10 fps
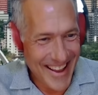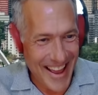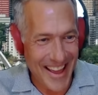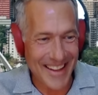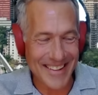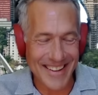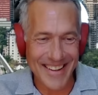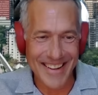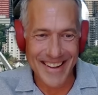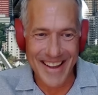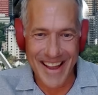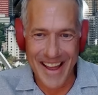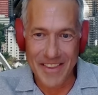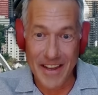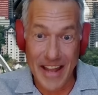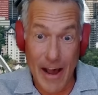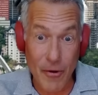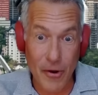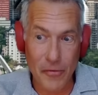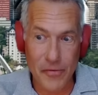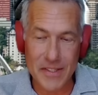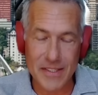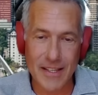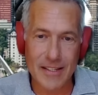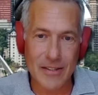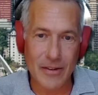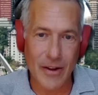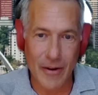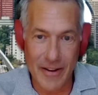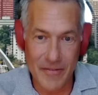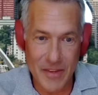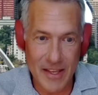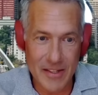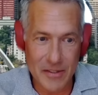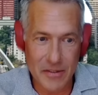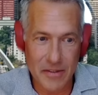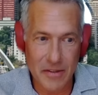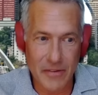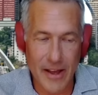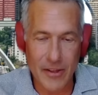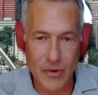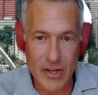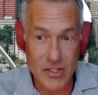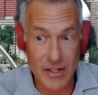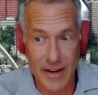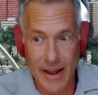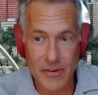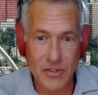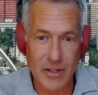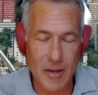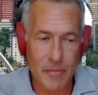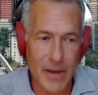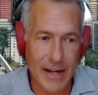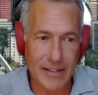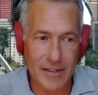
And then how it all fits into the valuation and how it's going to impact